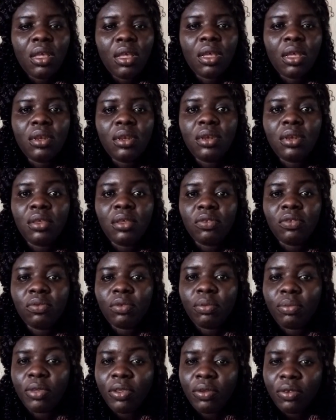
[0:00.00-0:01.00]
and this
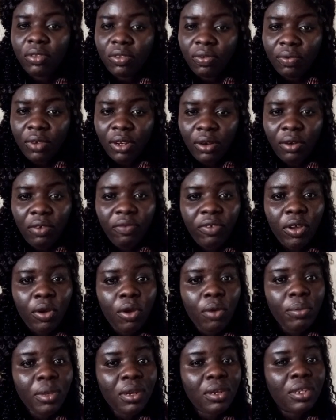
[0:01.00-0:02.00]
will be useful in
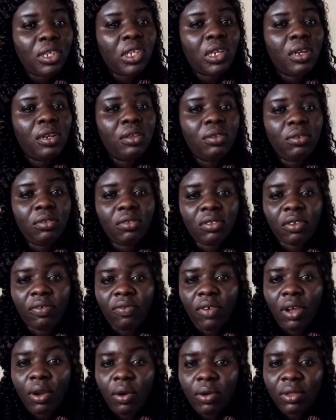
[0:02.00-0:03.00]
overcoming the challenges
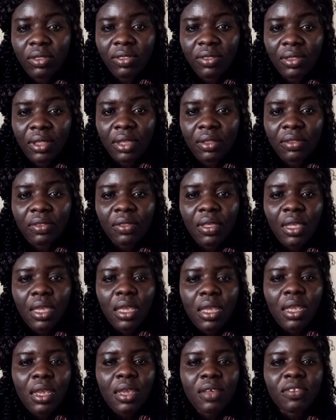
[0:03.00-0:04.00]
of our continent,
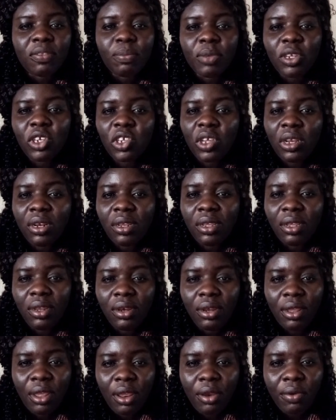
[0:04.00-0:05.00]
especially
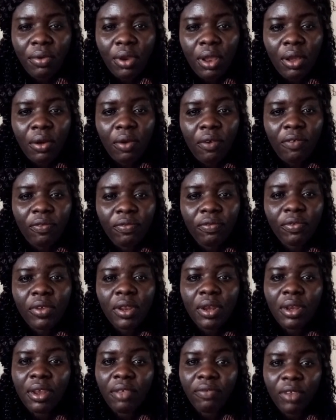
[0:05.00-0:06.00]
in the area of
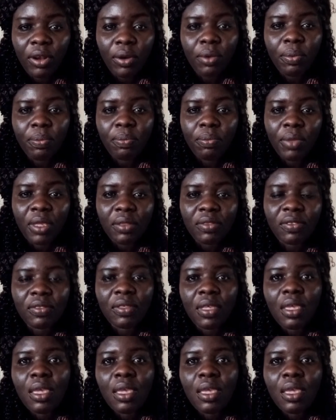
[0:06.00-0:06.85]
development.